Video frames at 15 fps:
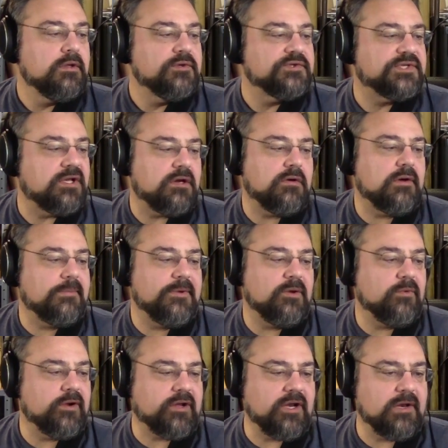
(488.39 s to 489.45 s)
So I've
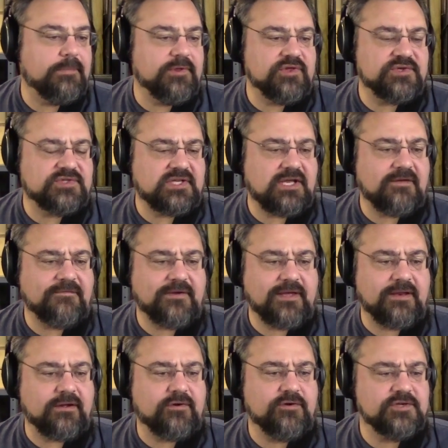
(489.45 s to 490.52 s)
been working on a bunch of stuff. I
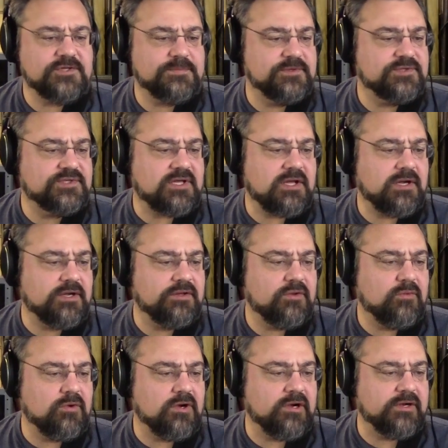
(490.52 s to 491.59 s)
got a Christmas song in the
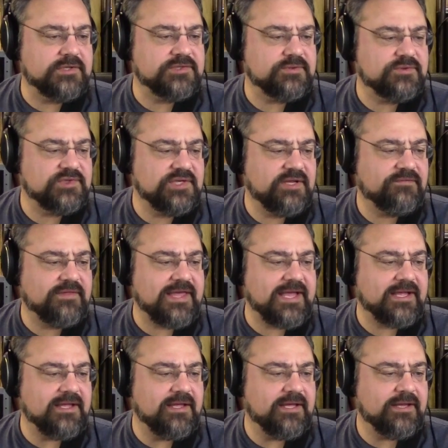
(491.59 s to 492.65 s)
works. We'll see if
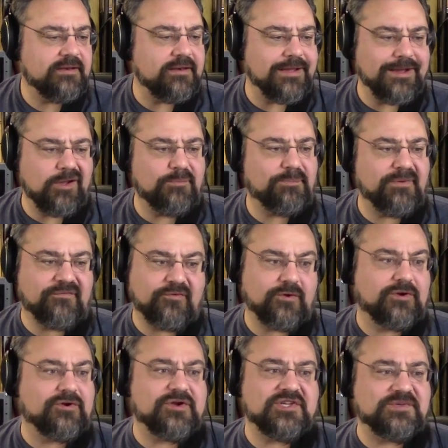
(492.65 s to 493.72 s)
that can get out
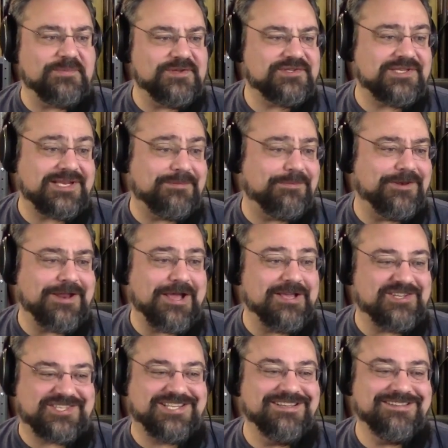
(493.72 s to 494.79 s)
before Christmas. That'd be
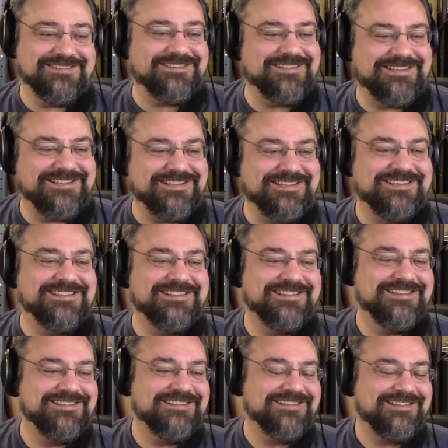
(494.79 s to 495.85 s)
nice.
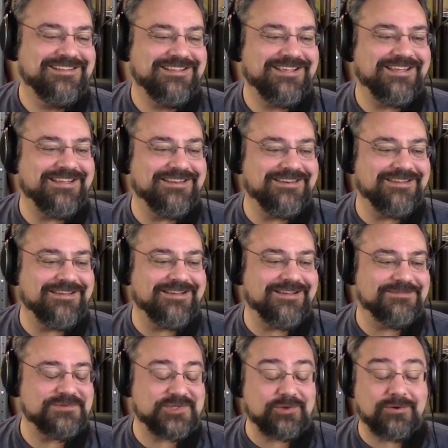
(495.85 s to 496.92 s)
And
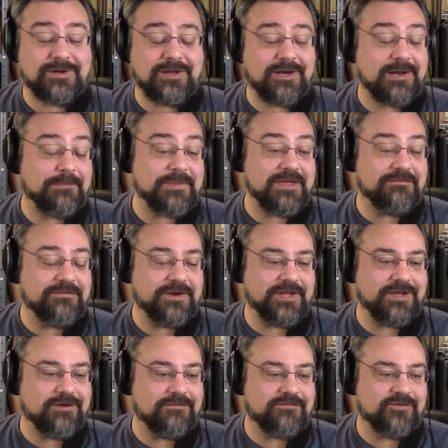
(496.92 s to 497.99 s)
I'm still cutting up that
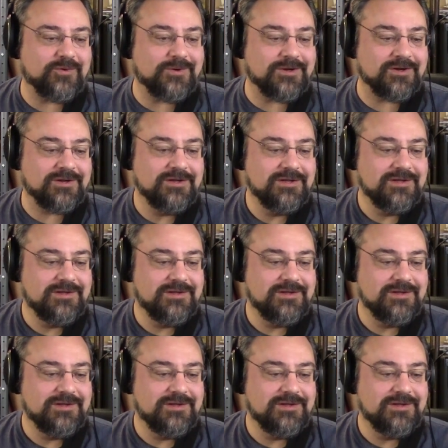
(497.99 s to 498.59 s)
video for